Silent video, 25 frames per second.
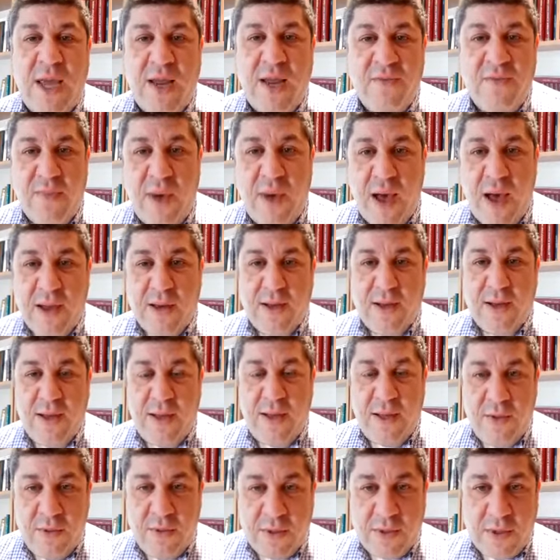of mind.
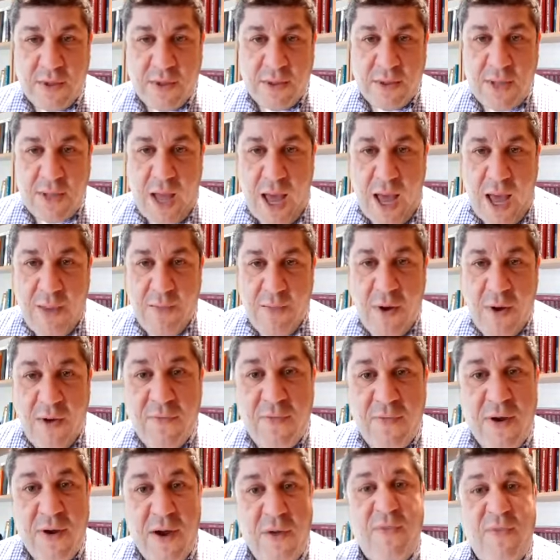It was a time of
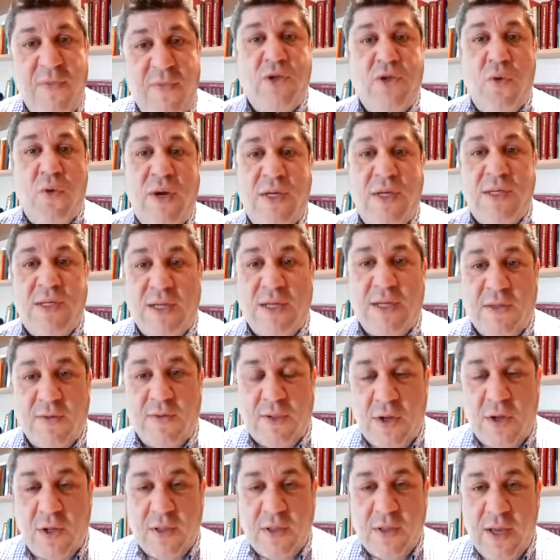rejoicing as a
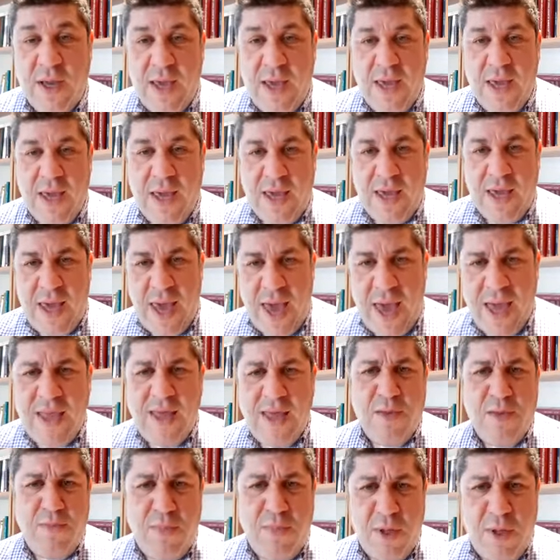result. He had the
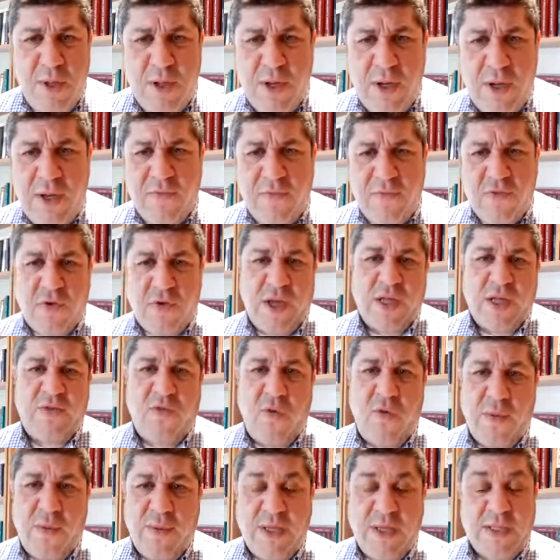ability of
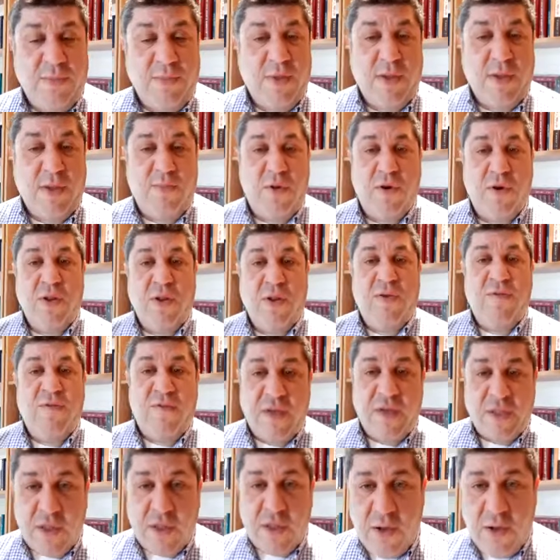transforming something purely
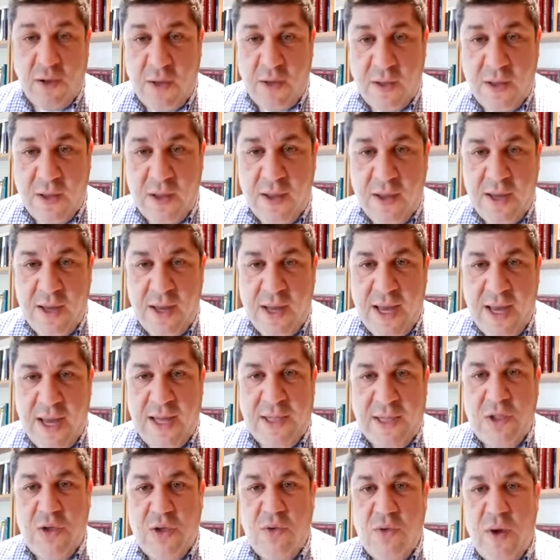physical
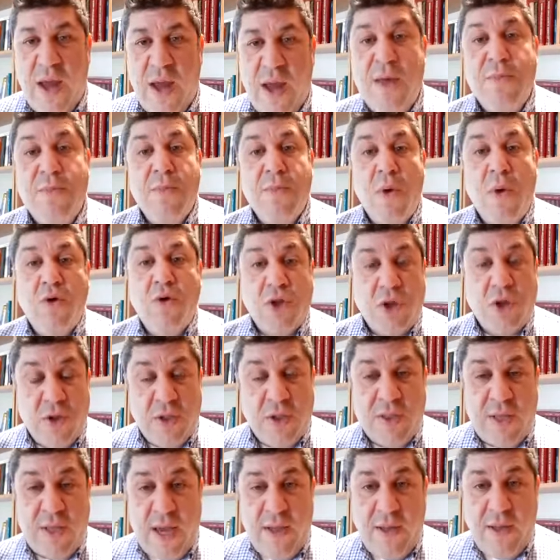into an emotional
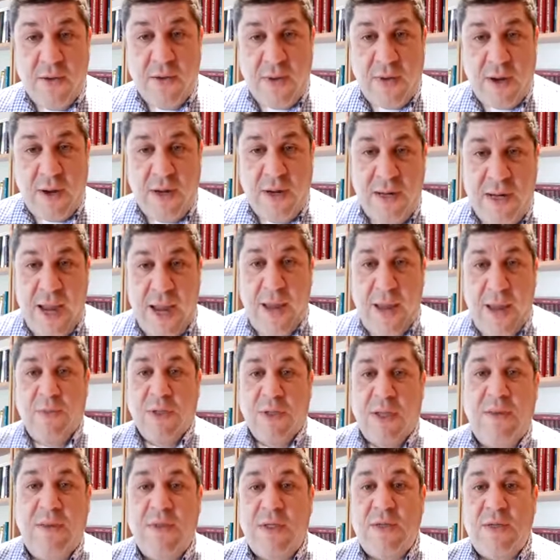state, right? It enabled
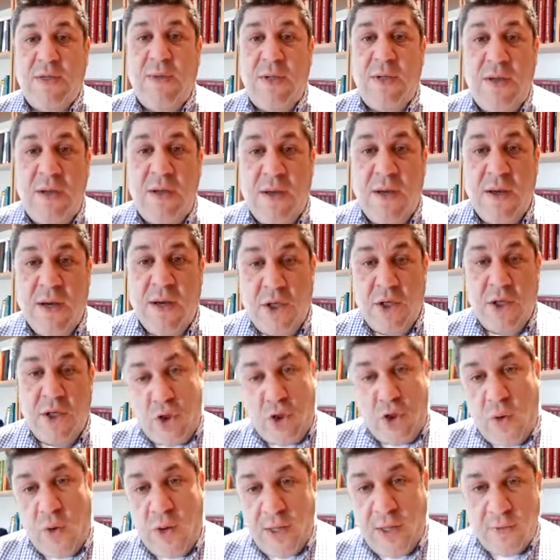him to be
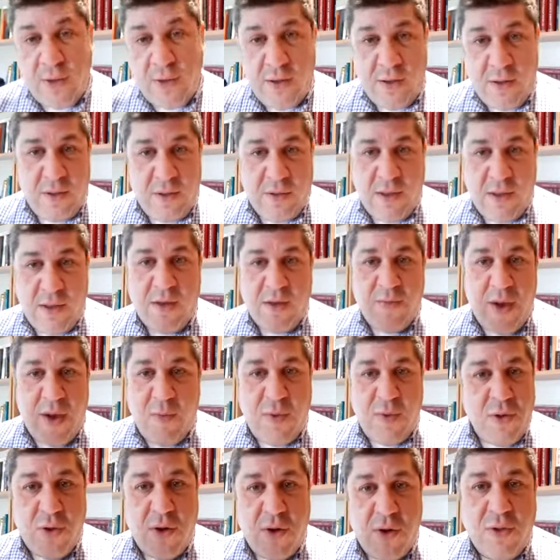joyous, right? Think about when
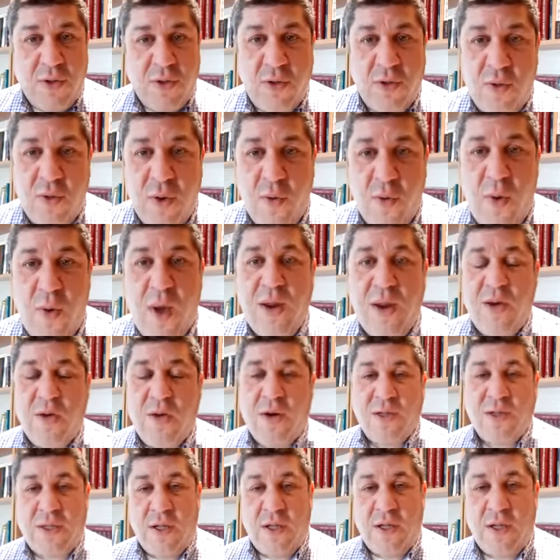you go to a wedding or
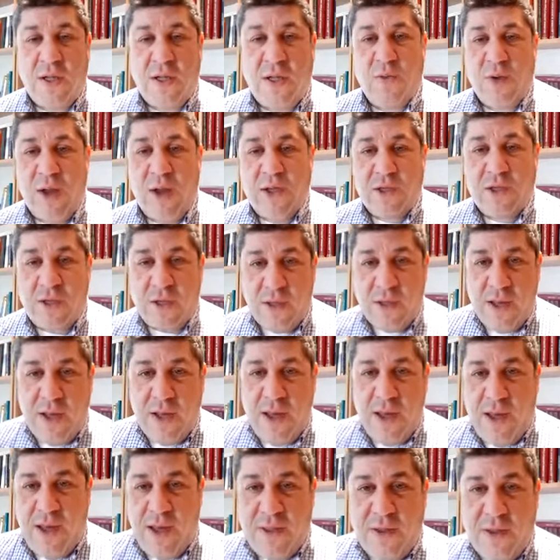a celebration and
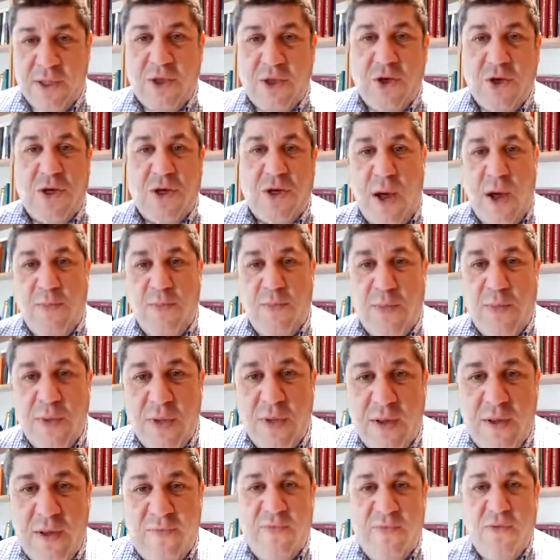there's good company
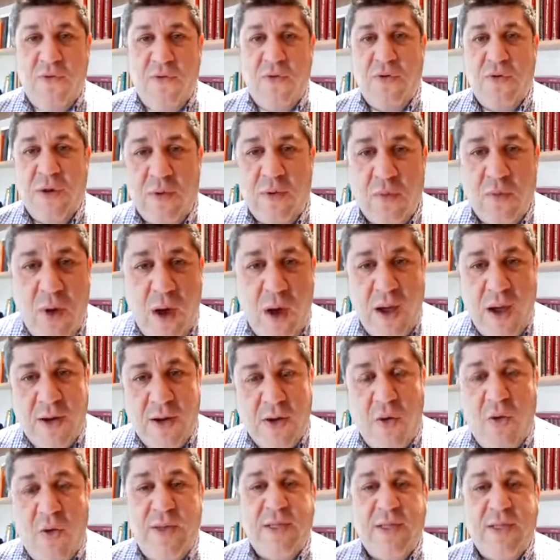and food and wine and
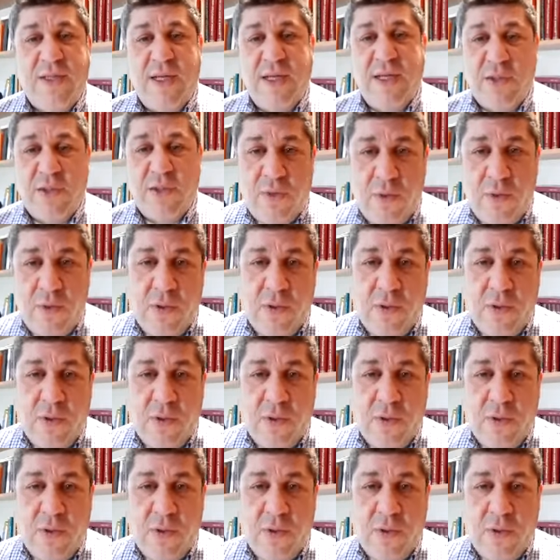all these things, you